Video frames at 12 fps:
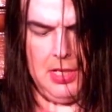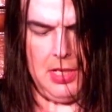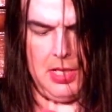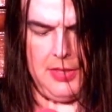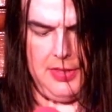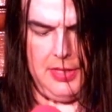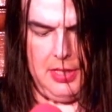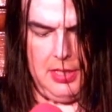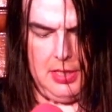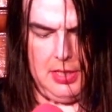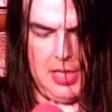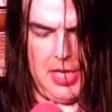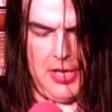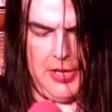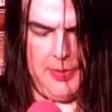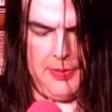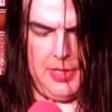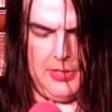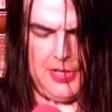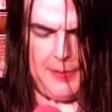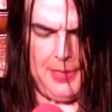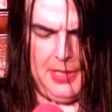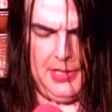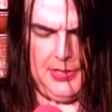on the
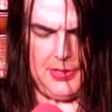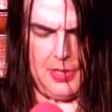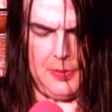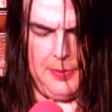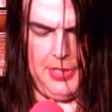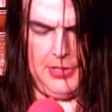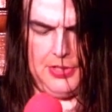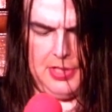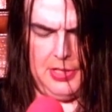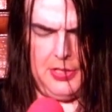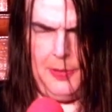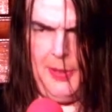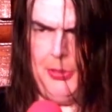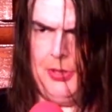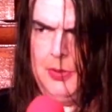Japanese RPG. Do people know what